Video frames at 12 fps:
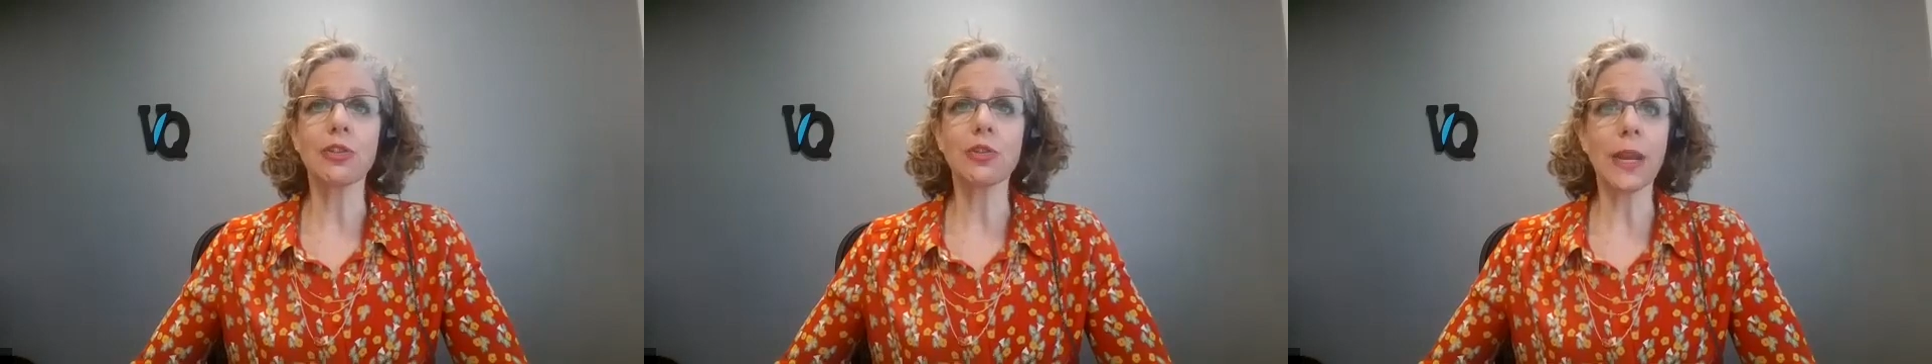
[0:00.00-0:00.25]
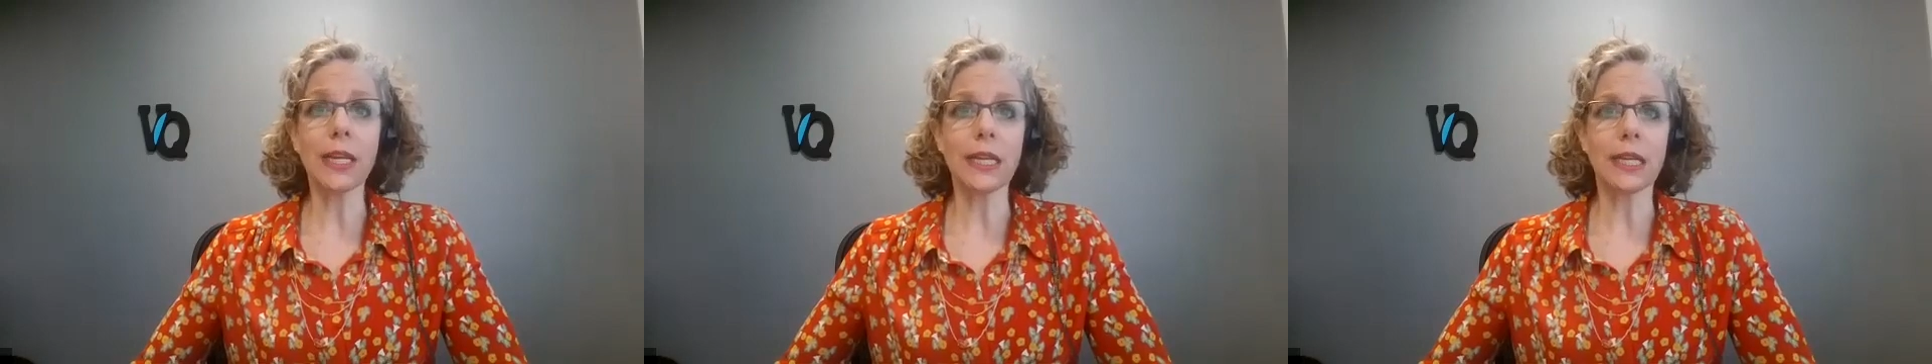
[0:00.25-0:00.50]

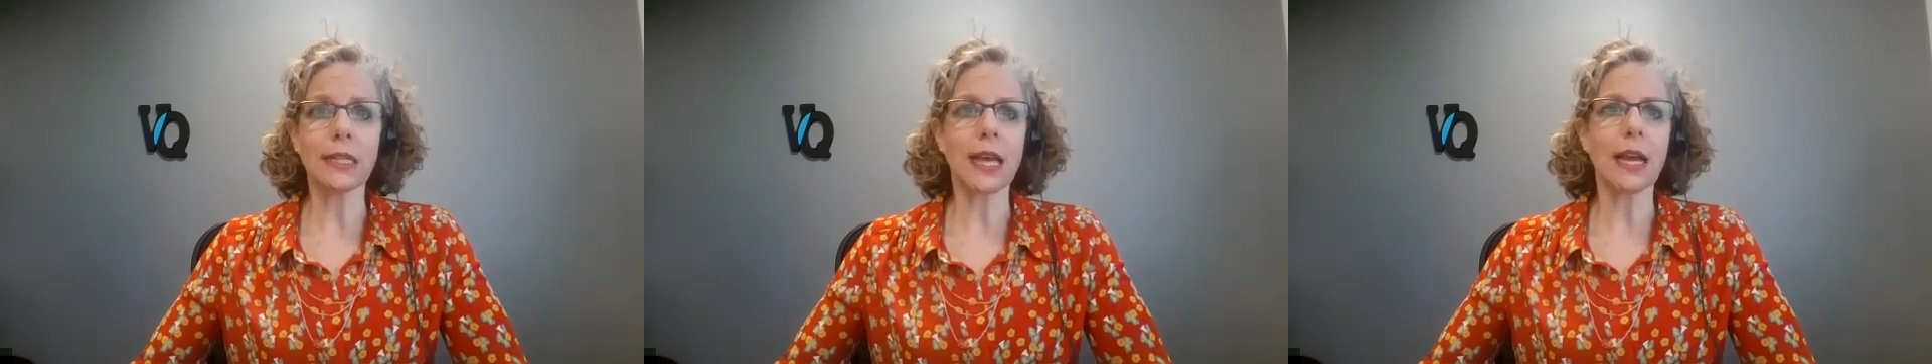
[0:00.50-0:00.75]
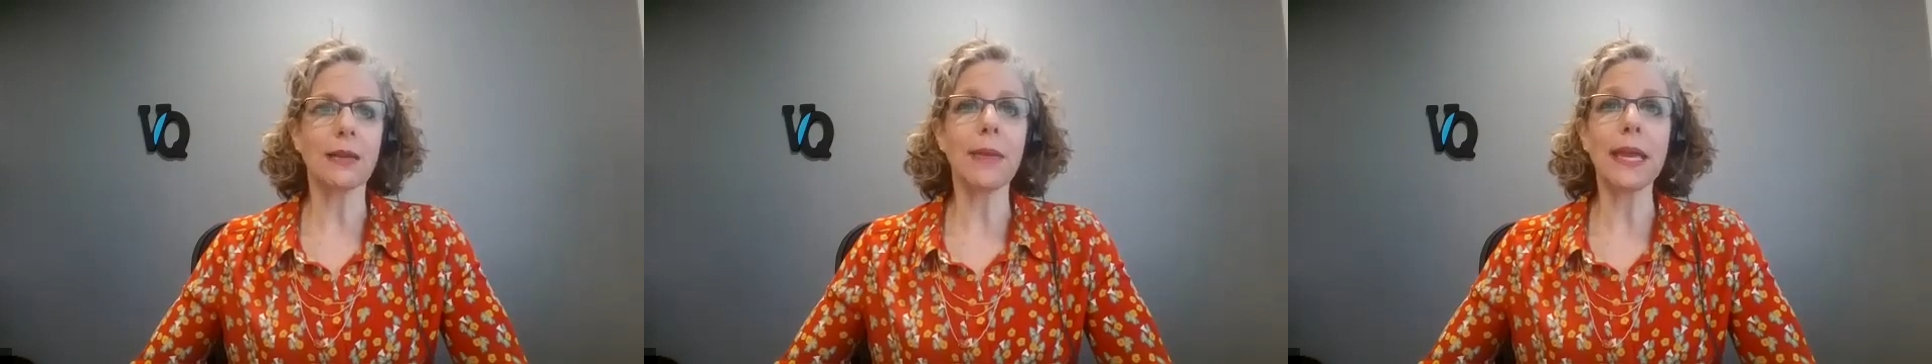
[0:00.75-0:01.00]
trainings
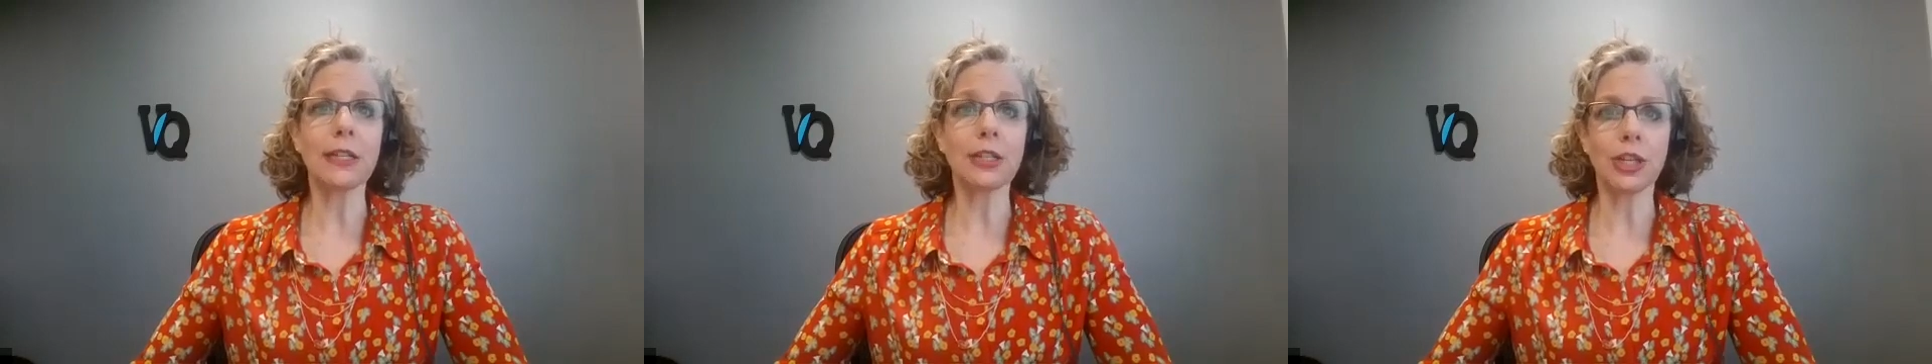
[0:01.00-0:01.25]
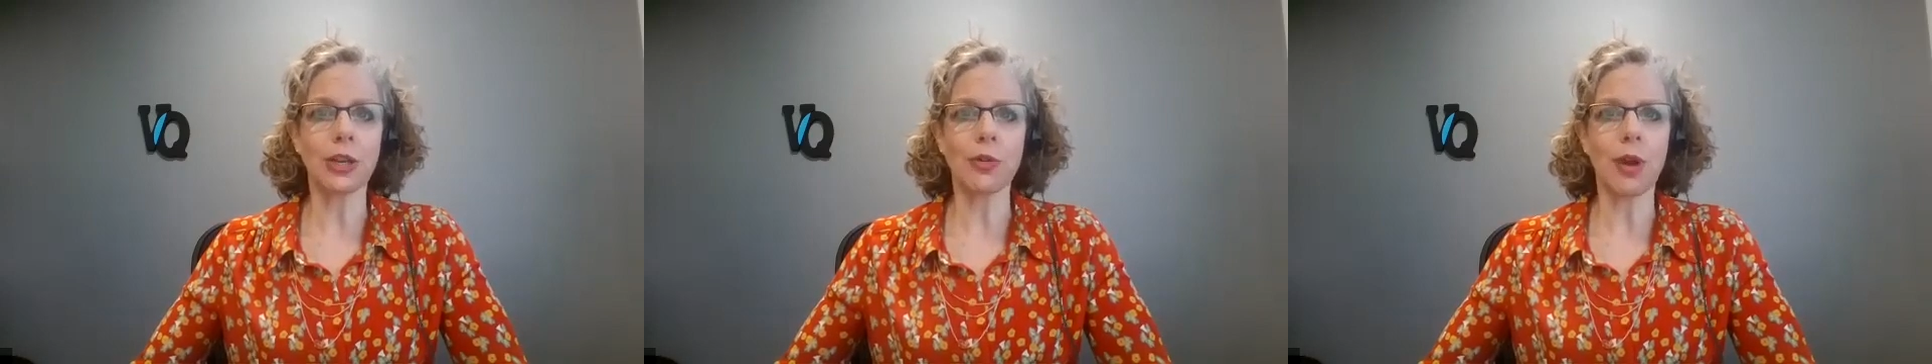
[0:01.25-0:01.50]
on
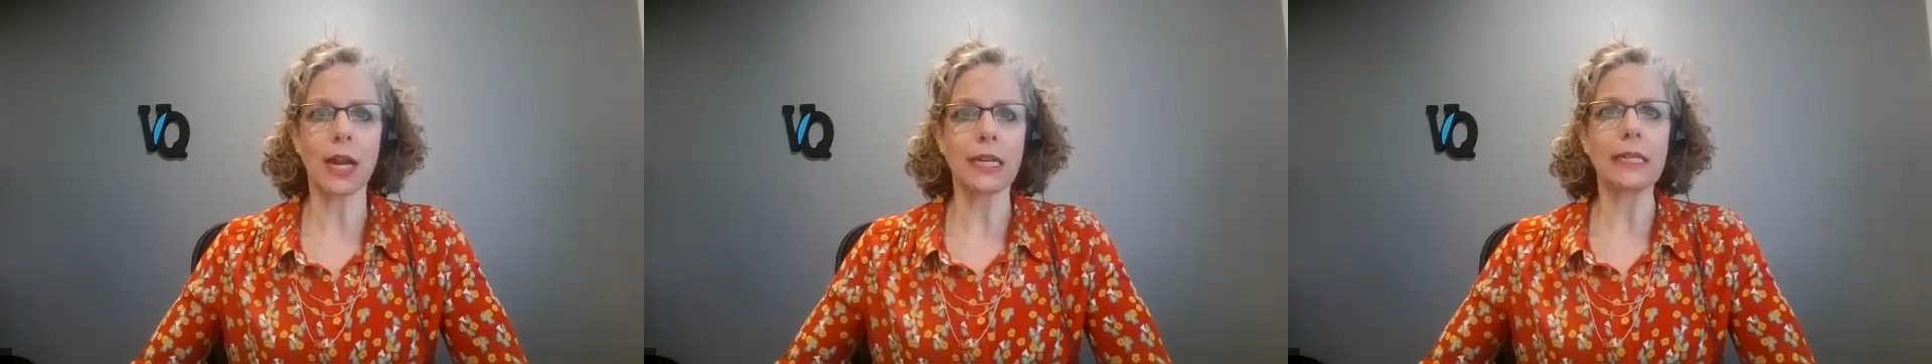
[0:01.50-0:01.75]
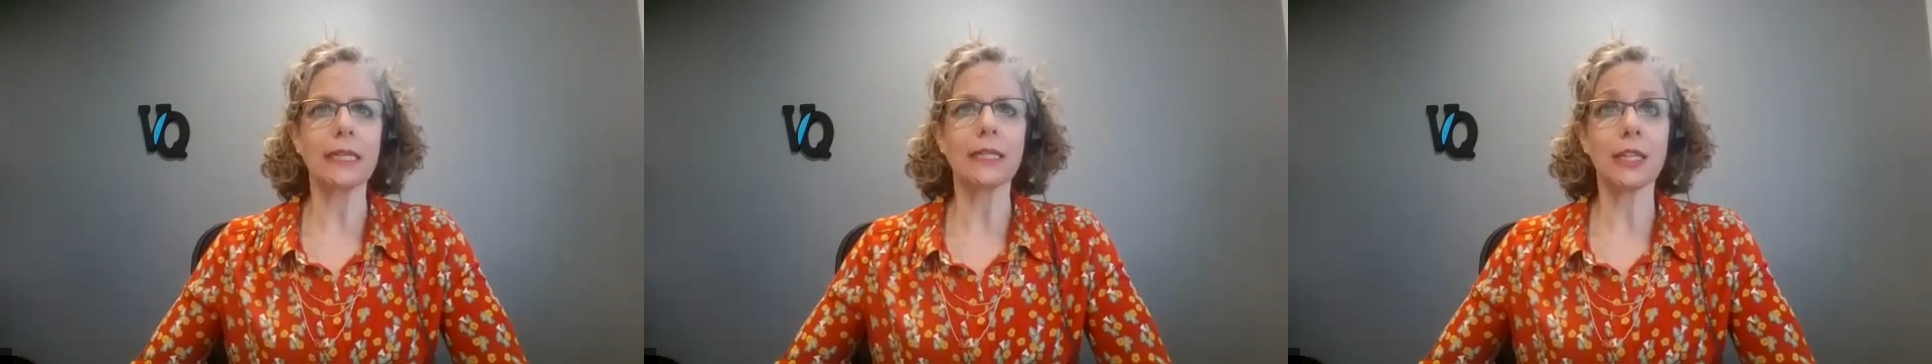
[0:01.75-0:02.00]
managing
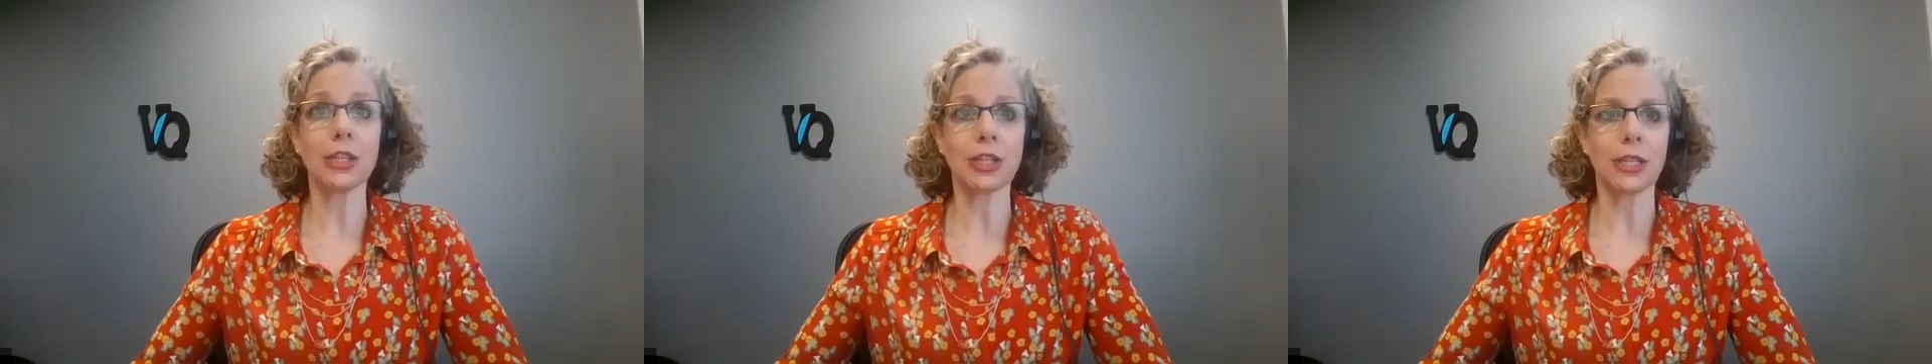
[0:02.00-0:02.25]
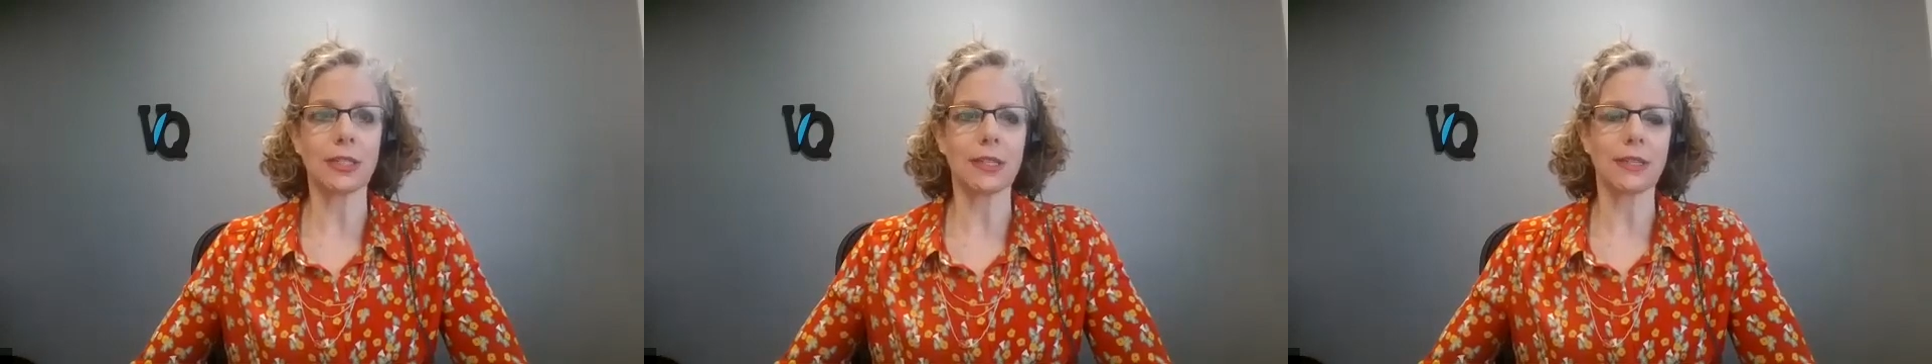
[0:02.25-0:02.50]
chronic
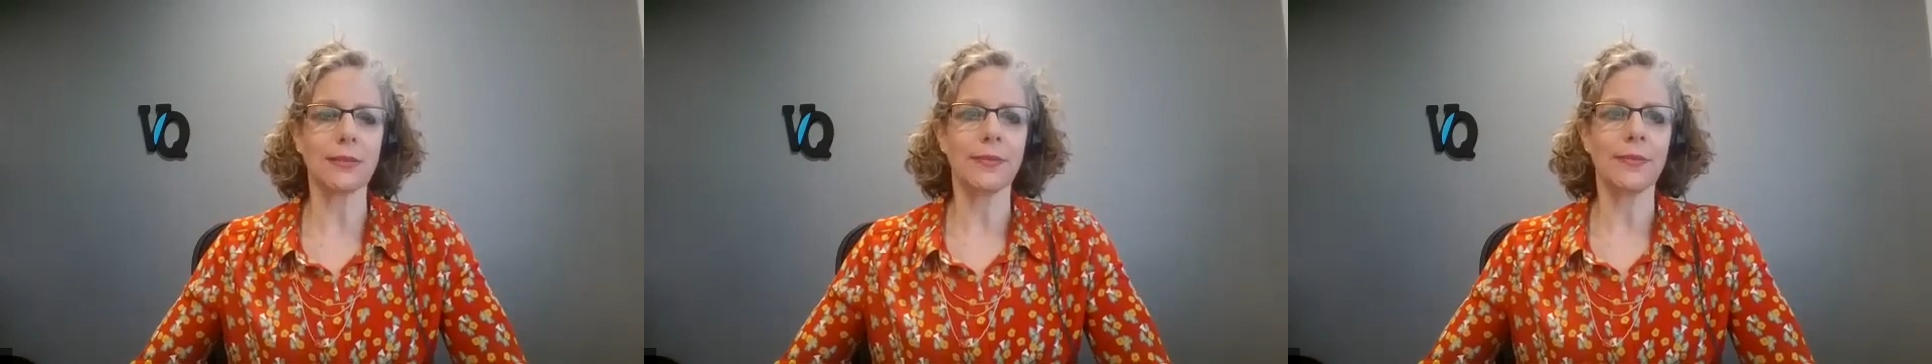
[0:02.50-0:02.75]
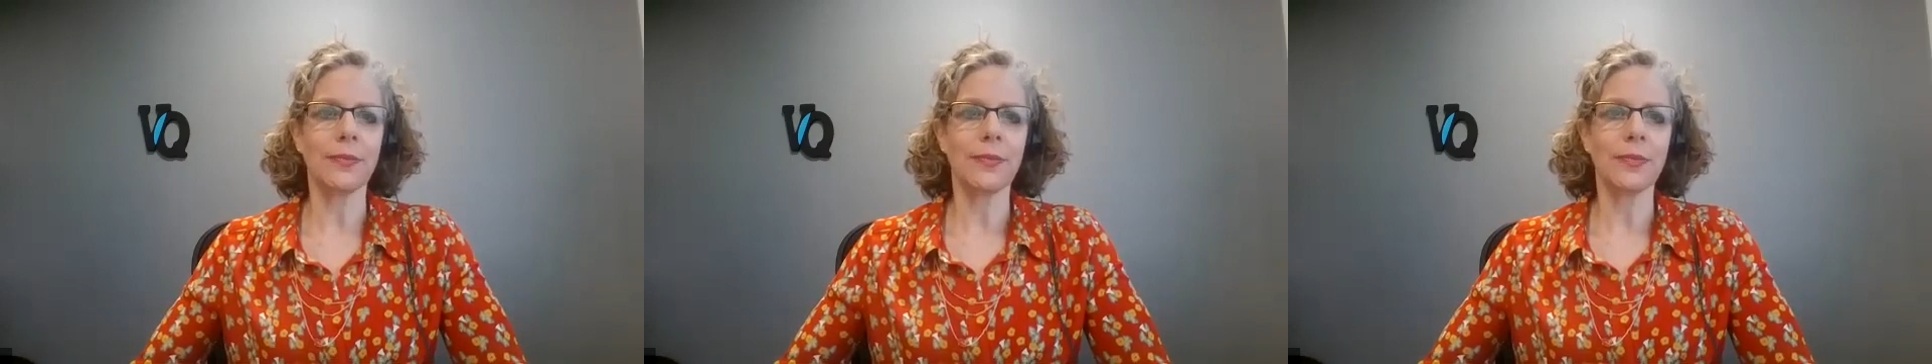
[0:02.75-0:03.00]
conditions?